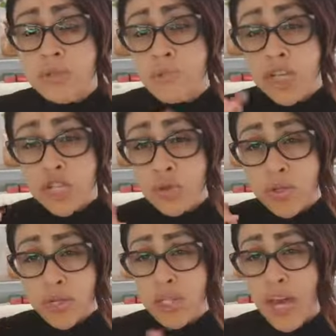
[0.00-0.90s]
So make sure
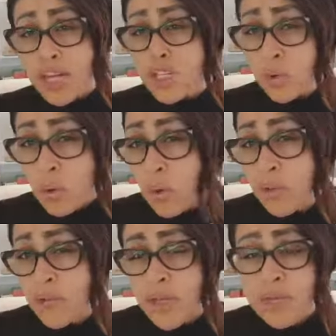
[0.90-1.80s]
that you catch all
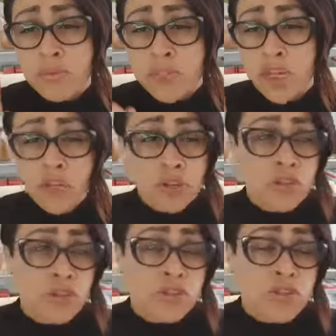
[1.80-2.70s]
of them. Turn on
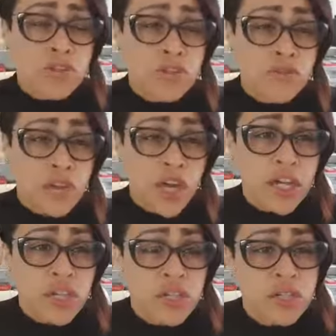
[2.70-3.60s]
those
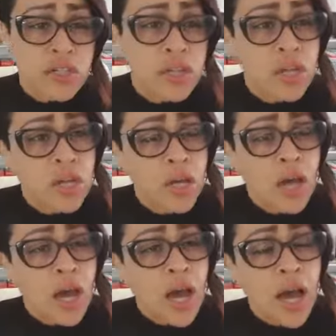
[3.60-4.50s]
notifications
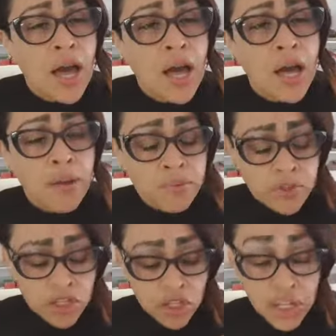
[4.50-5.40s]

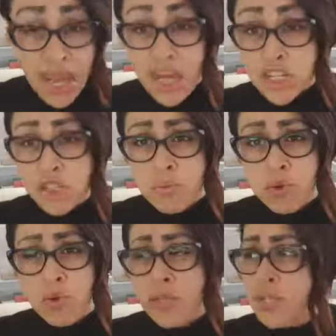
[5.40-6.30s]
so you catch them
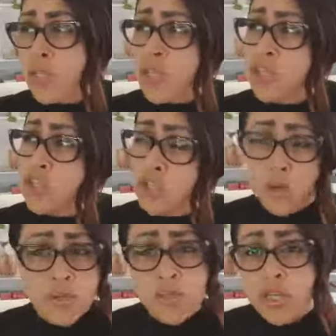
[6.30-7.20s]
all, because they're
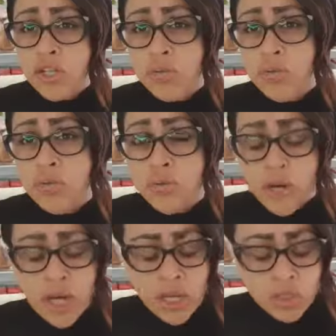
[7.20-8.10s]
so essential,
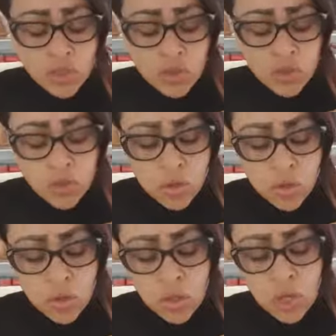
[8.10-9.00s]
right,
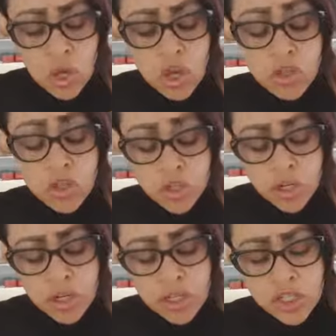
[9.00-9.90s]
to the
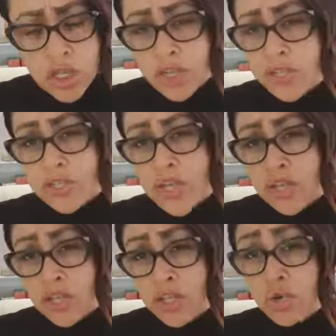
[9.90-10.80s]
journey, to
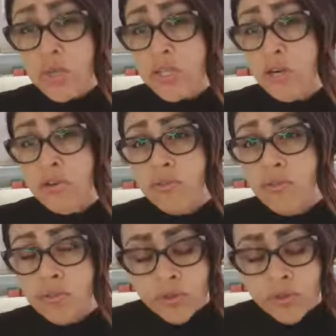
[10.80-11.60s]
understanding yourself.